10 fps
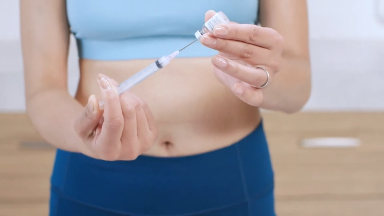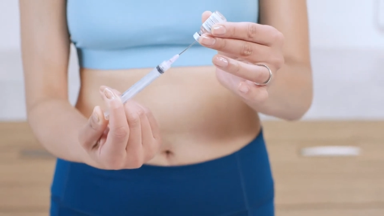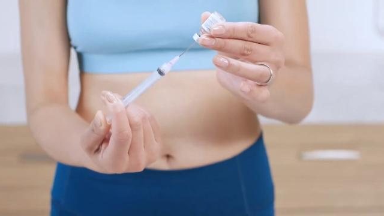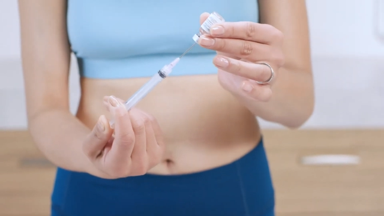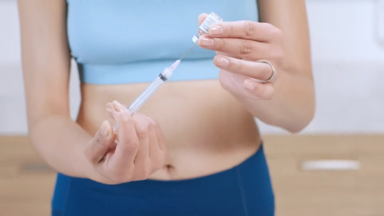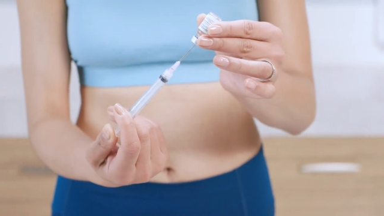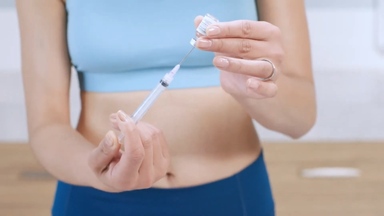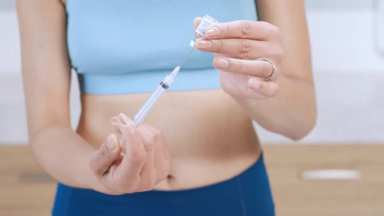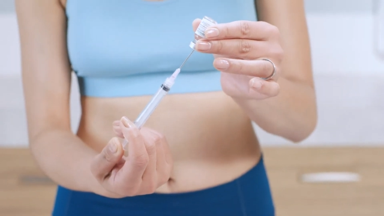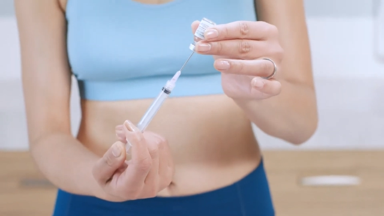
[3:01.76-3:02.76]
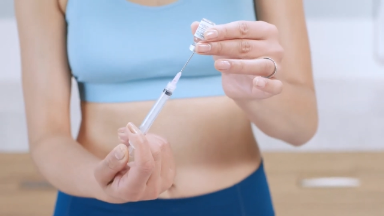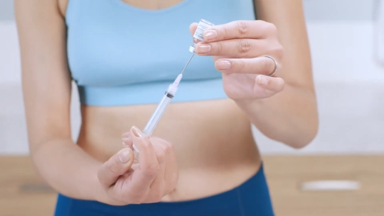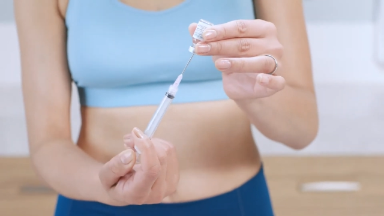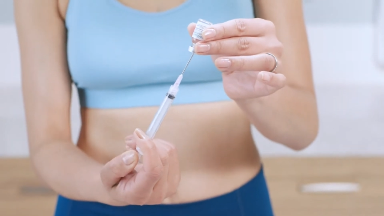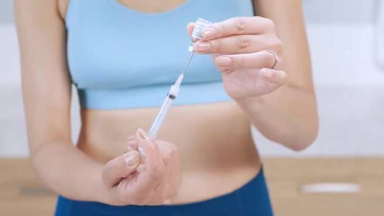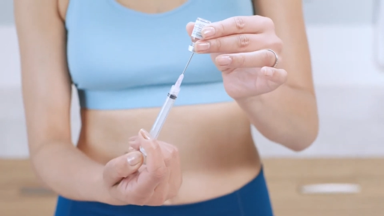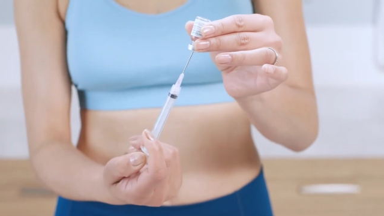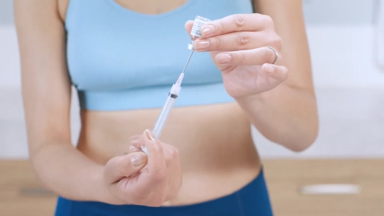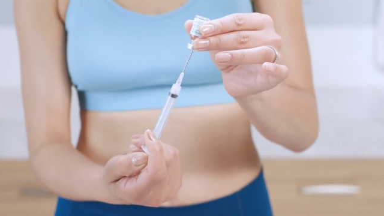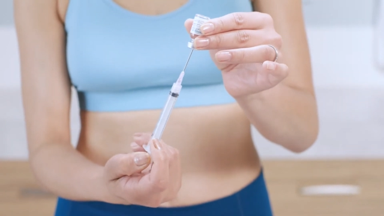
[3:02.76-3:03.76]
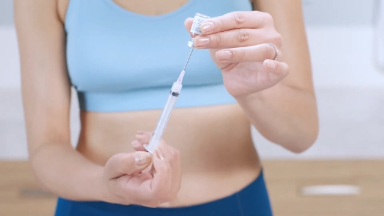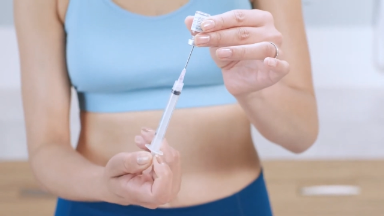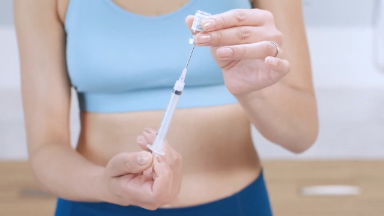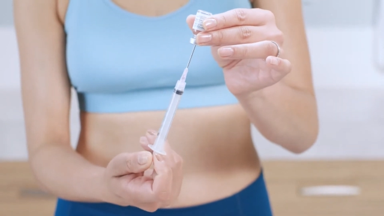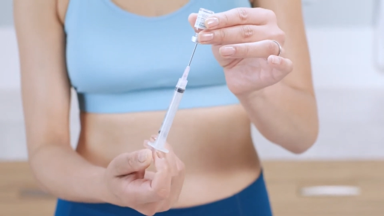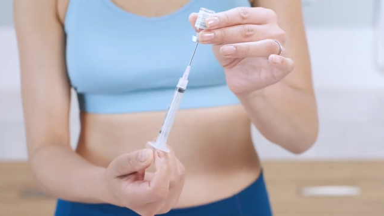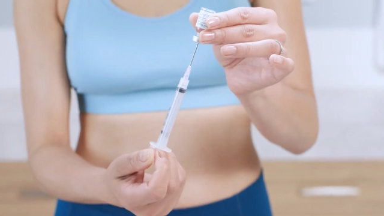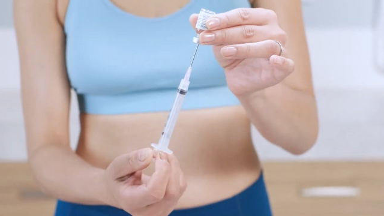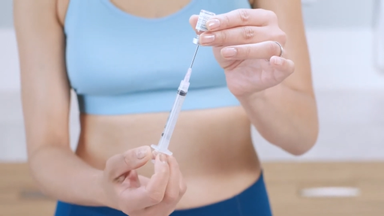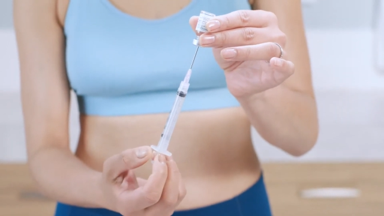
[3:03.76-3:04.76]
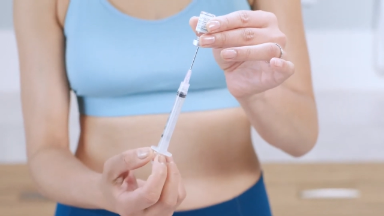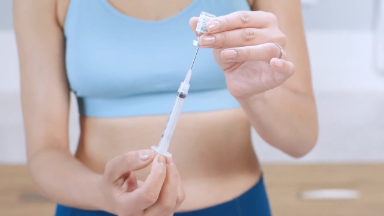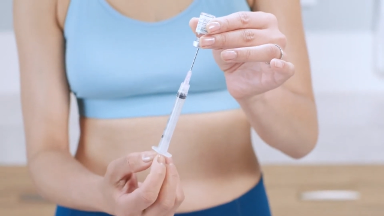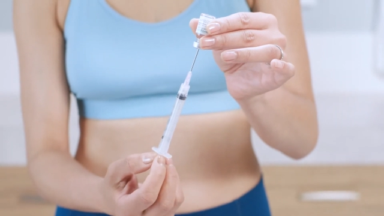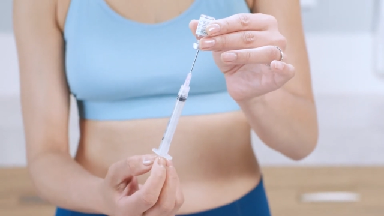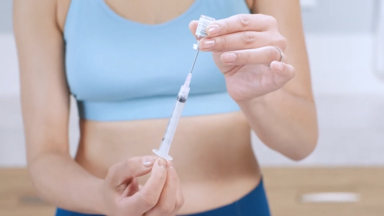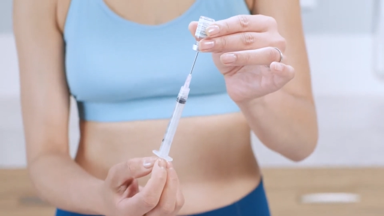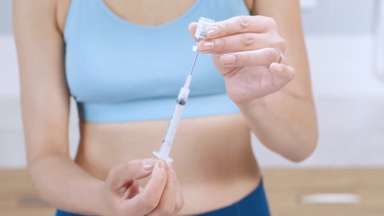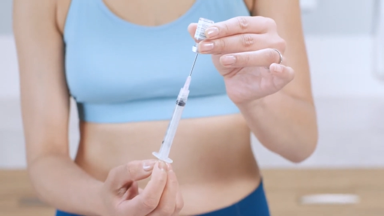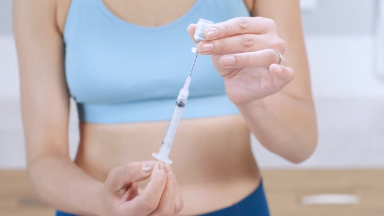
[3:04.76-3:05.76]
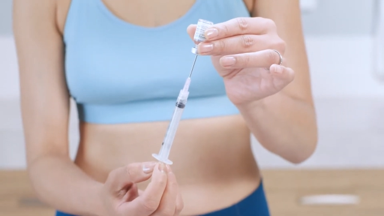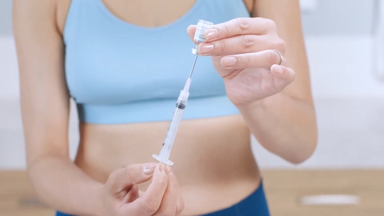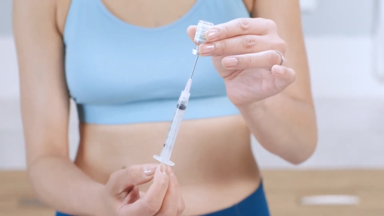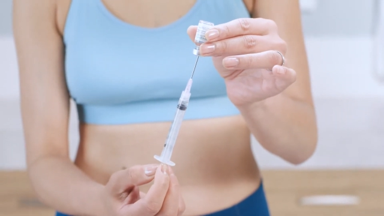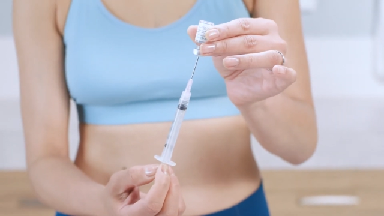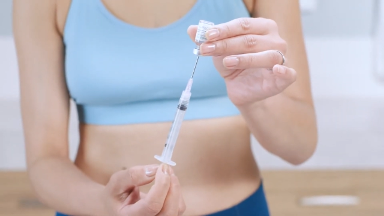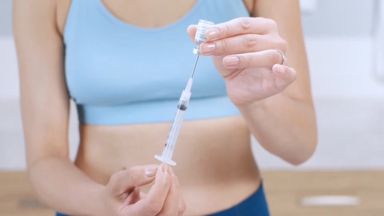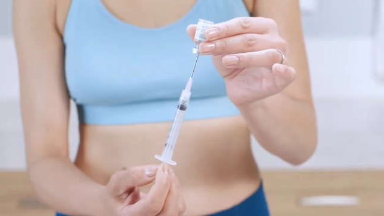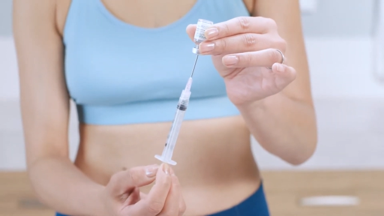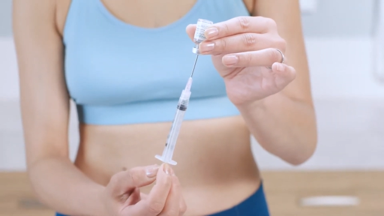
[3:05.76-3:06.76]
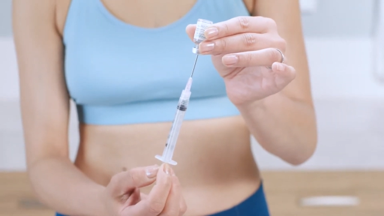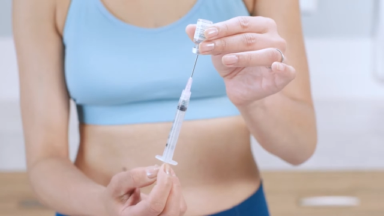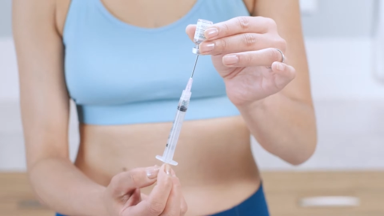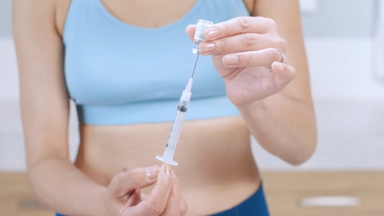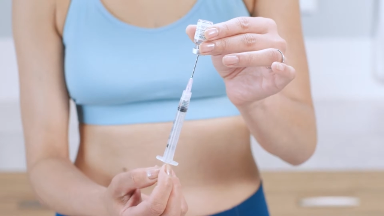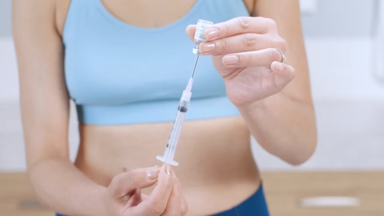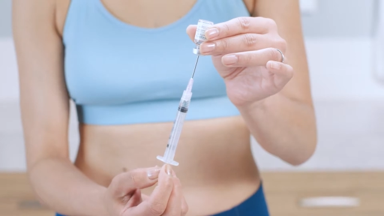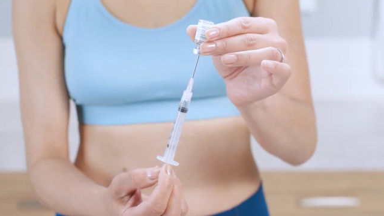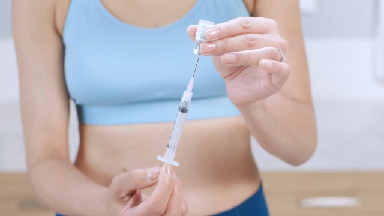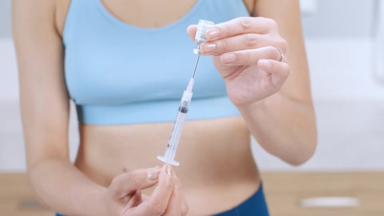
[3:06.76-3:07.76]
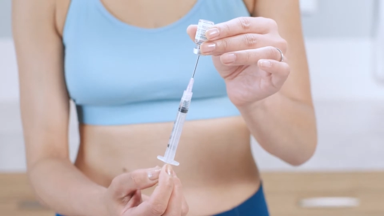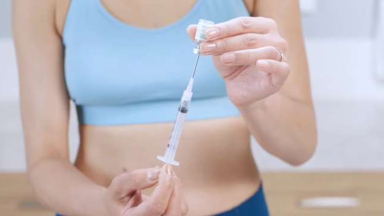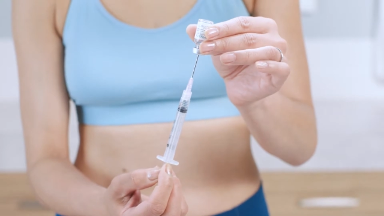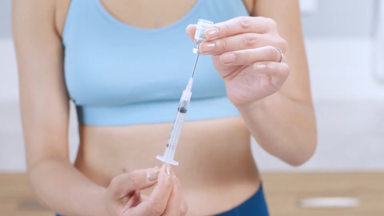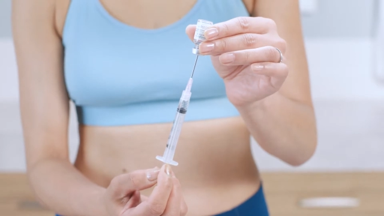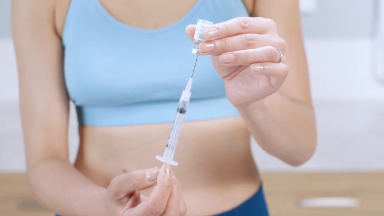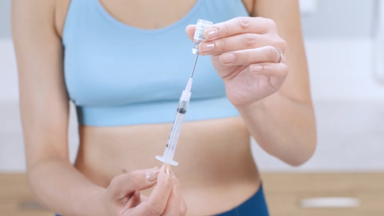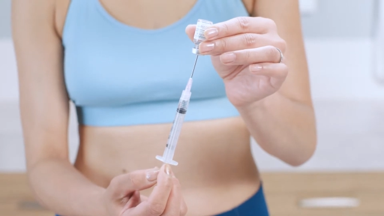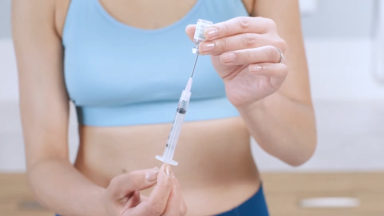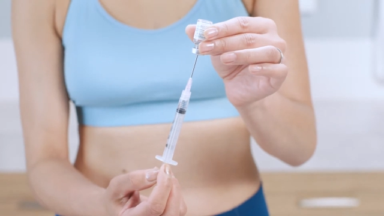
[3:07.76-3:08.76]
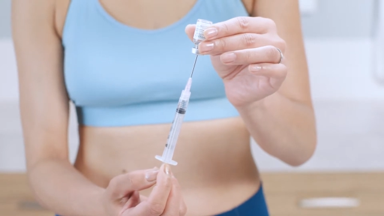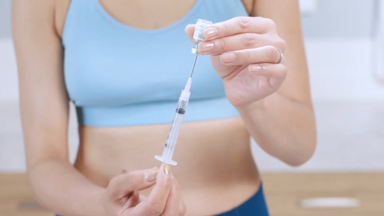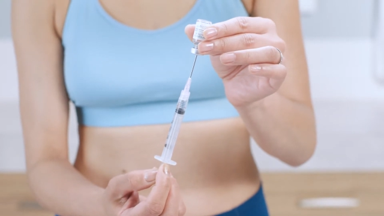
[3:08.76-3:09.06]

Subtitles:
Nobody's mouth can be seen.